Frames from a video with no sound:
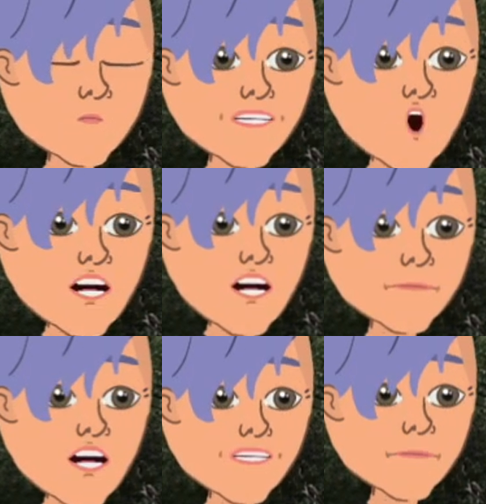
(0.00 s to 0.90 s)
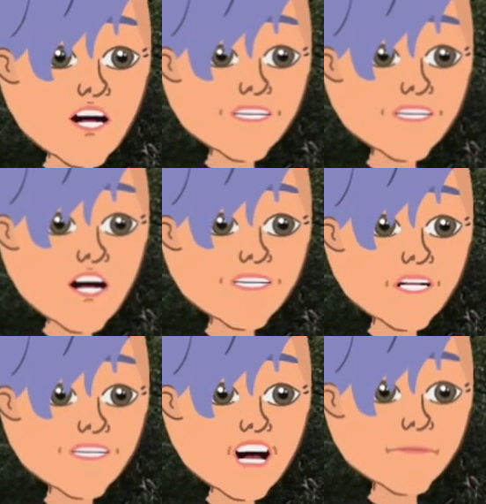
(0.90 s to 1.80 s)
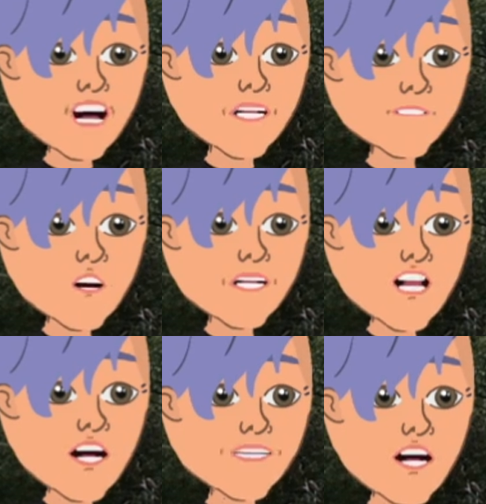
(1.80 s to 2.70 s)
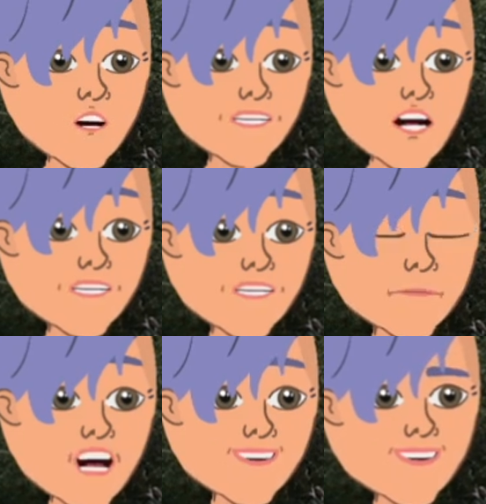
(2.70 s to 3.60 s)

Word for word: So George Parker Bidder started to campaign for a new law to protect the common.